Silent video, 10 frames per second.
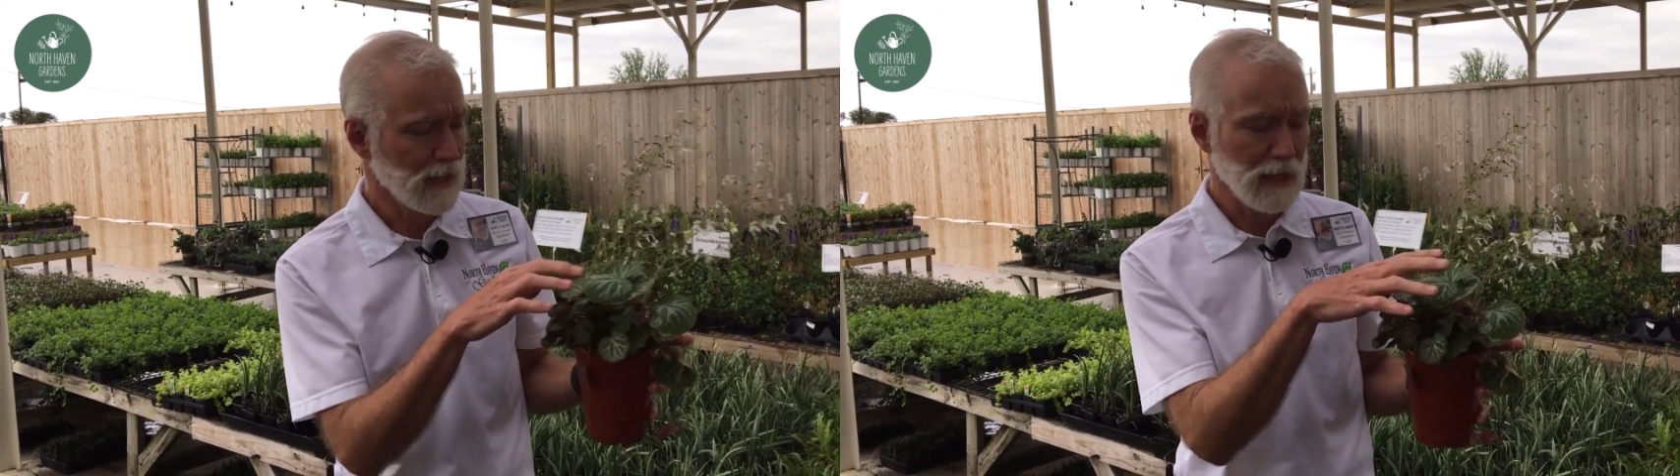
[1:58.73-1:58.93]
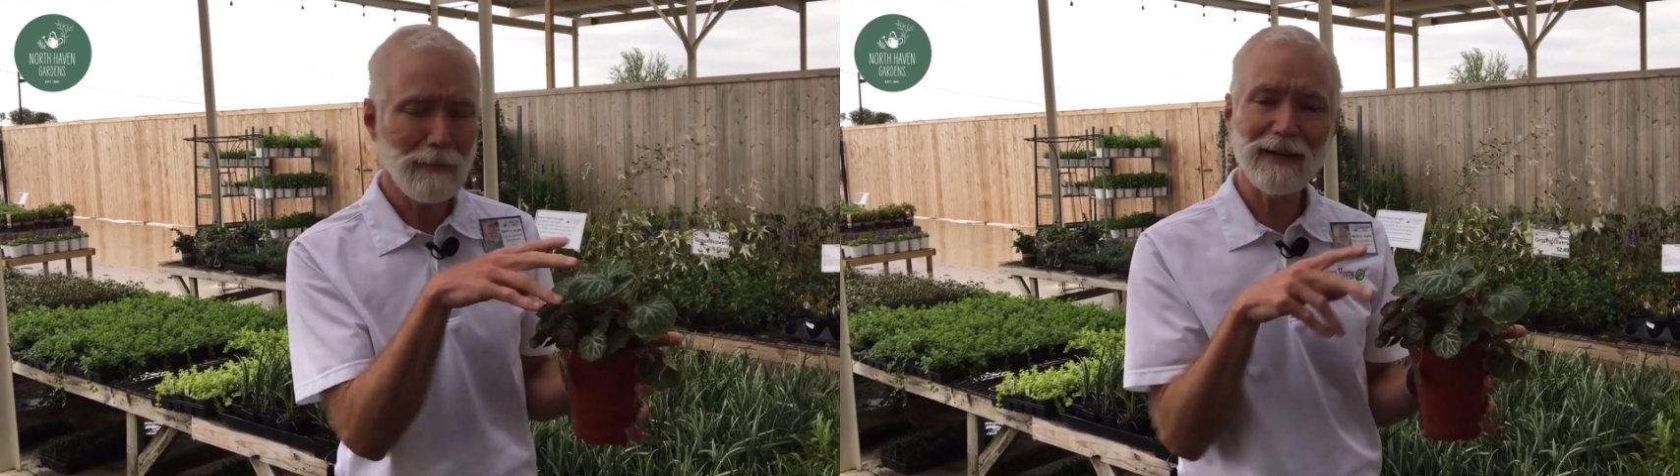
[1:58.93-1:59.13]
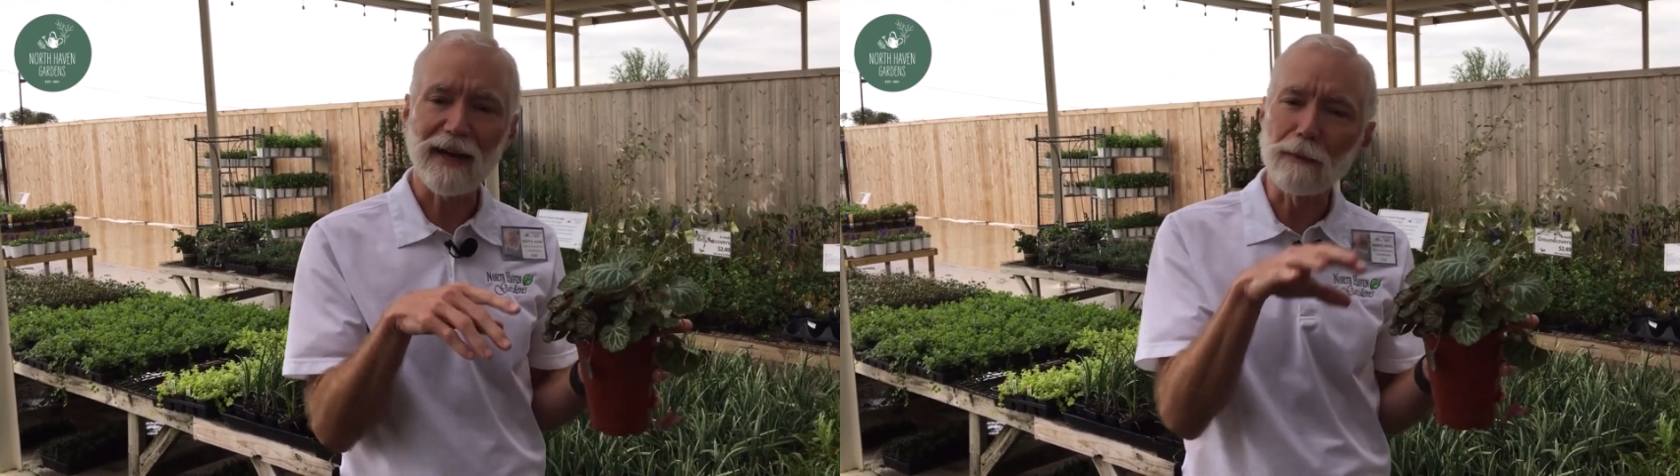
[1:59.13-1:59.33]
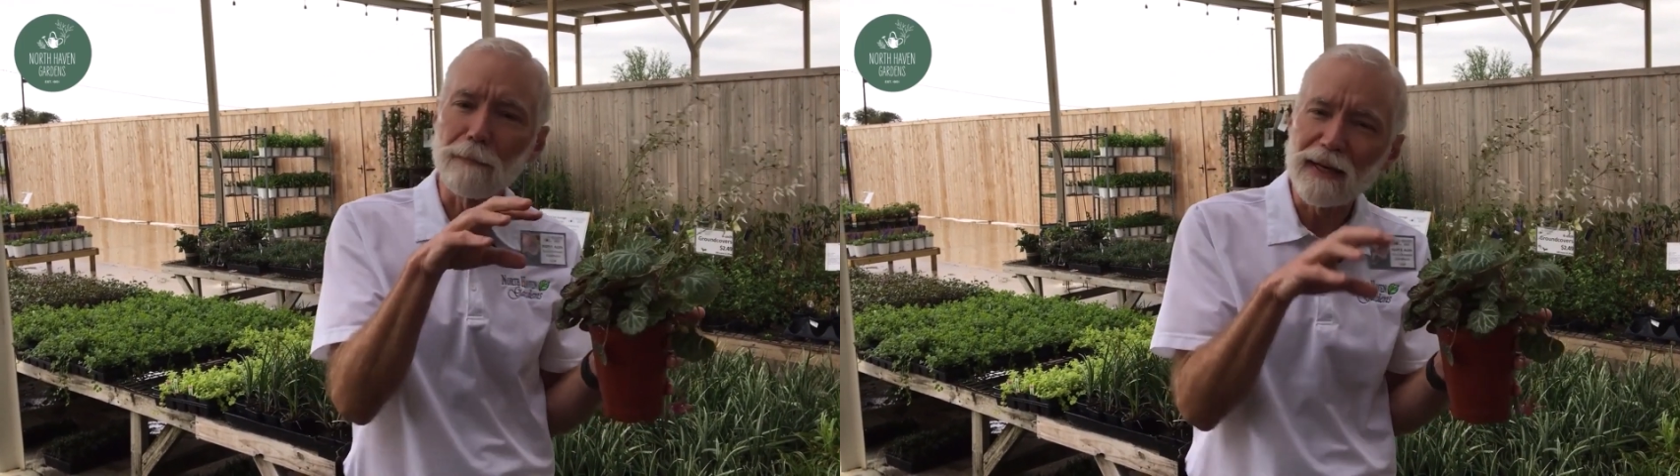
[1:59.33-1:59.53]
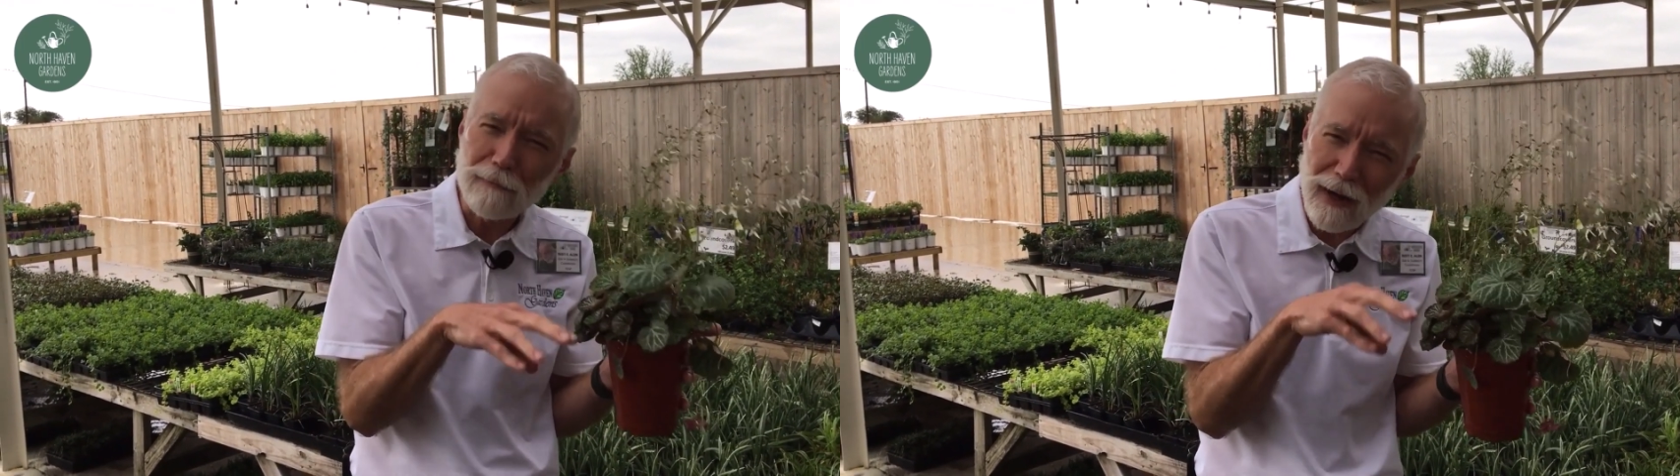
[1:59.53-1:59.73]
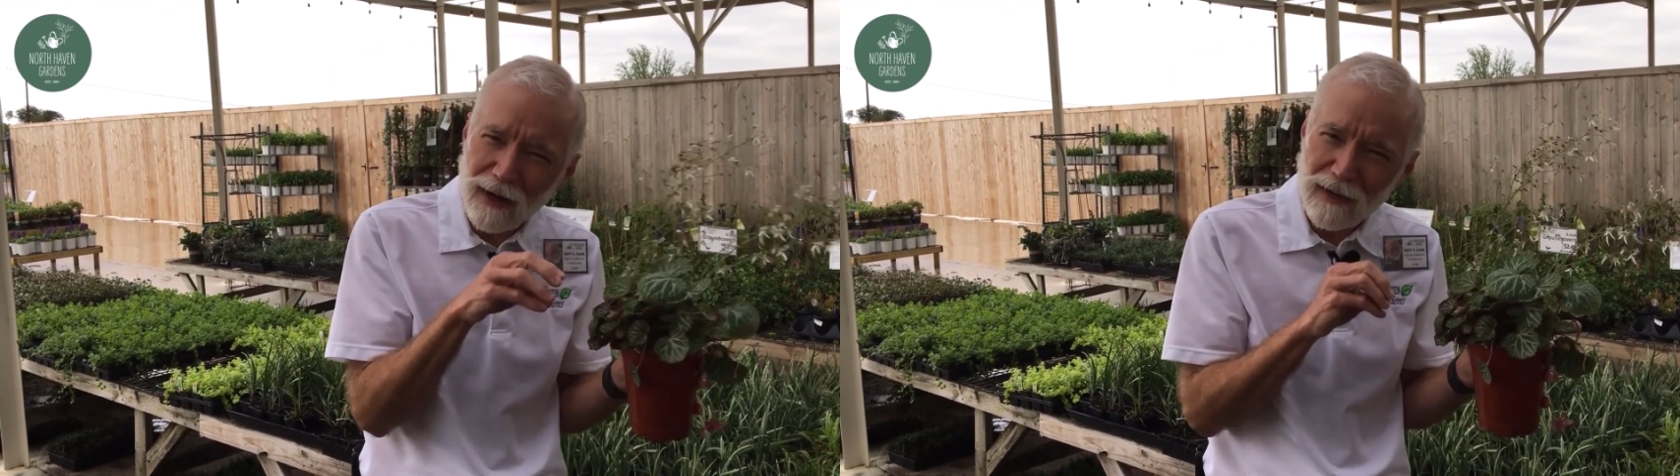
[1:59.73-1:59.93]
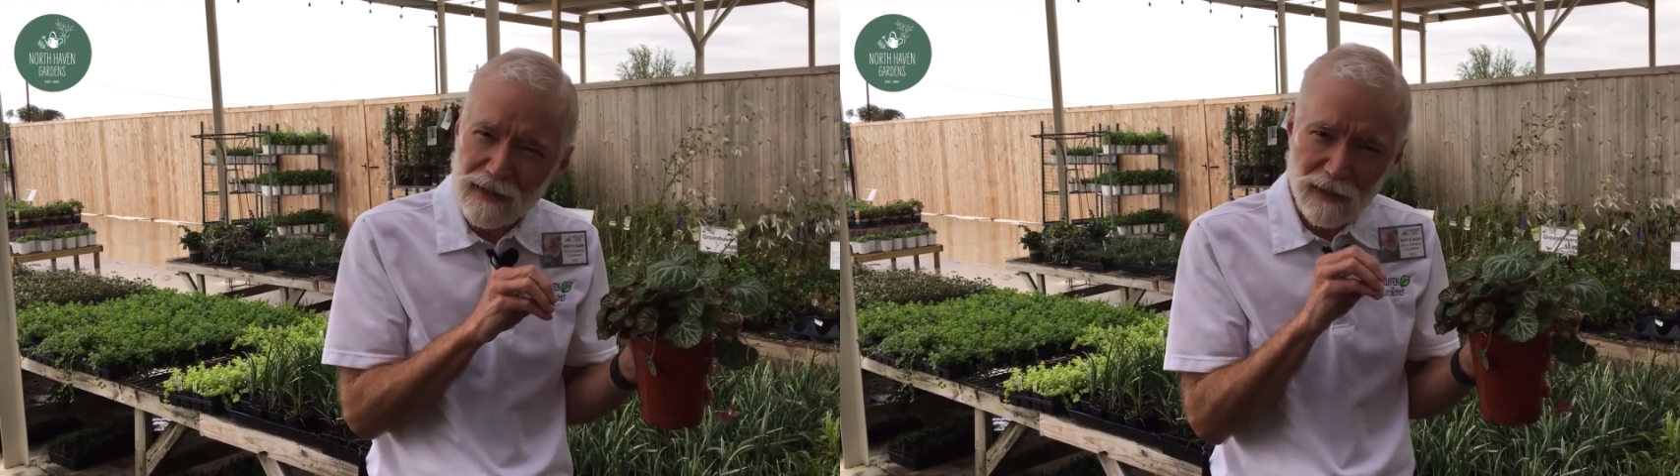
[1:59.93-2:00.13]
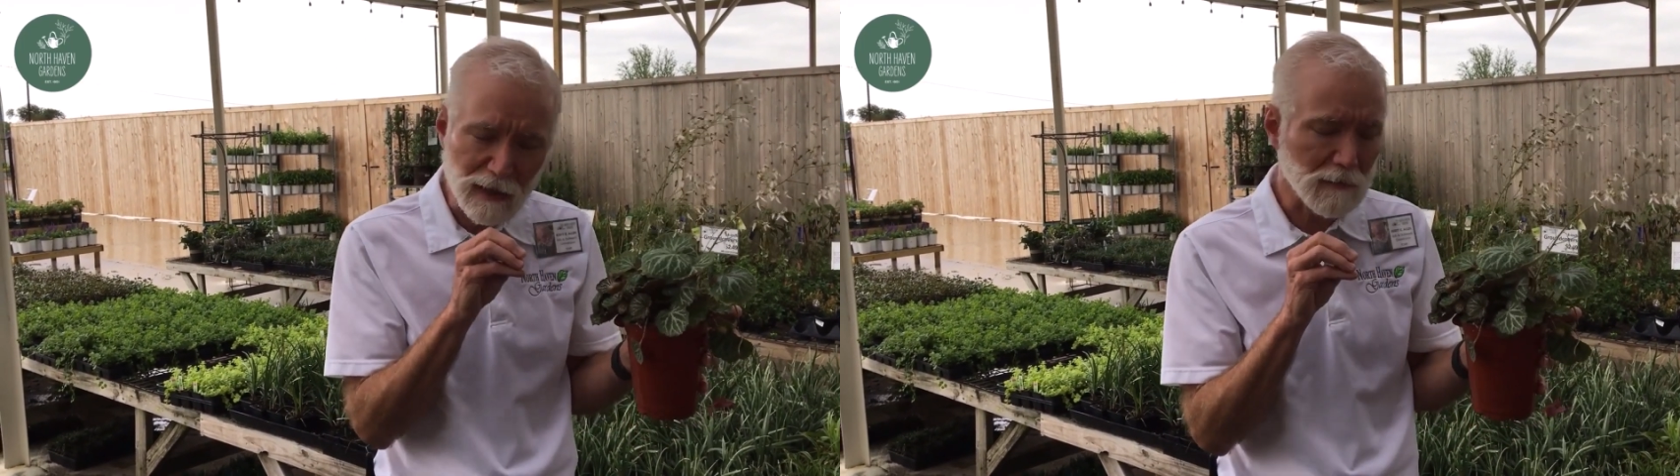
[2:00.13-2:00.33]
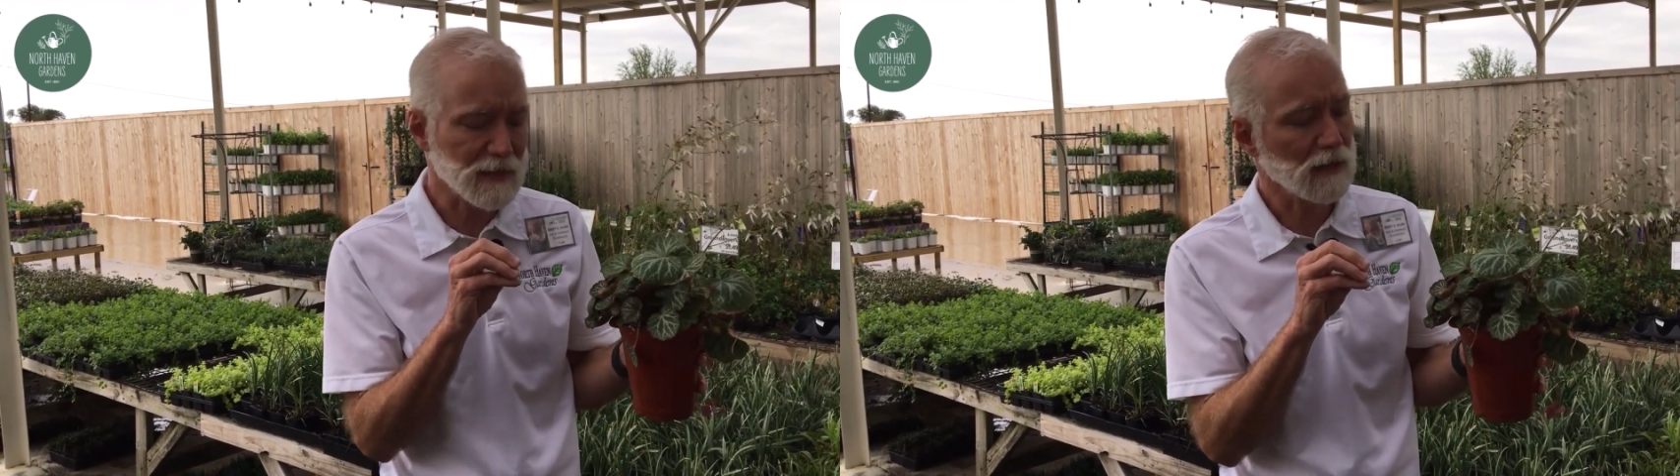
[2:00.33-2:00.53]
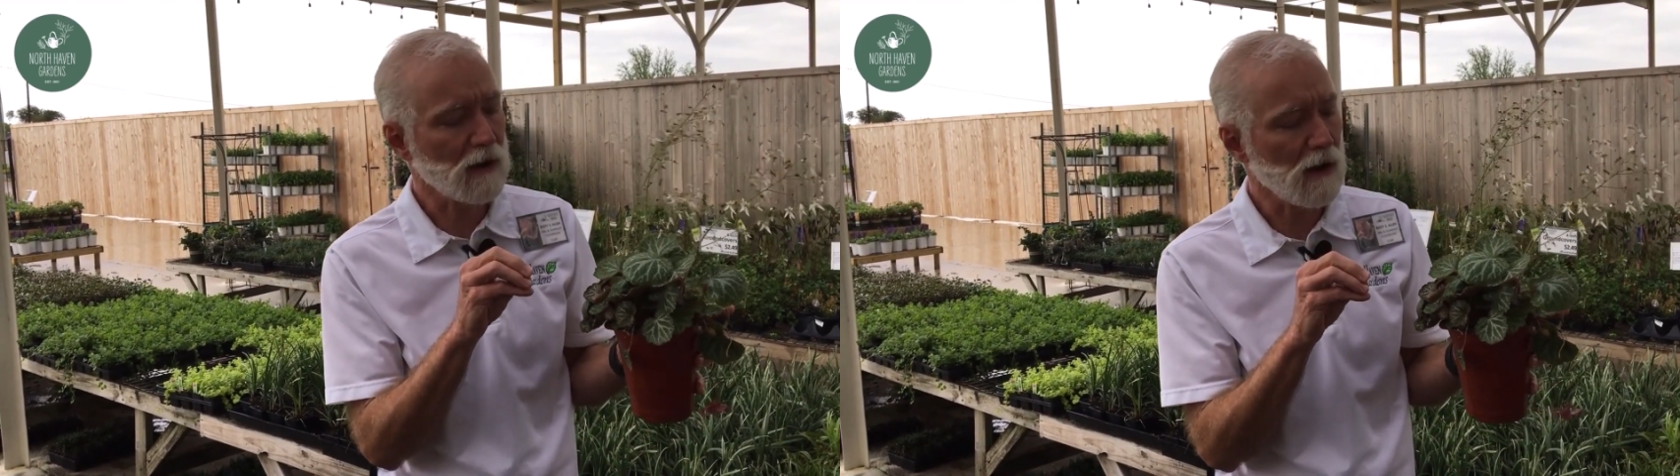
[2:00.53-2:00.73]
It may kind of minimize, sometimes
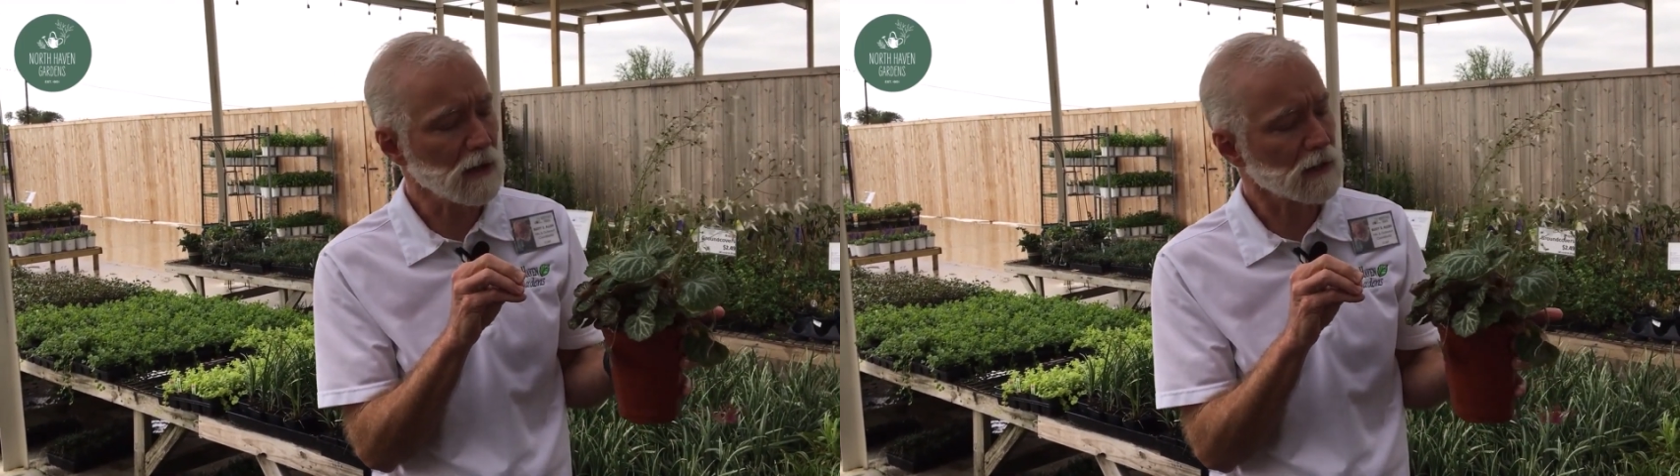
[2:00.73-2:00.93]
I call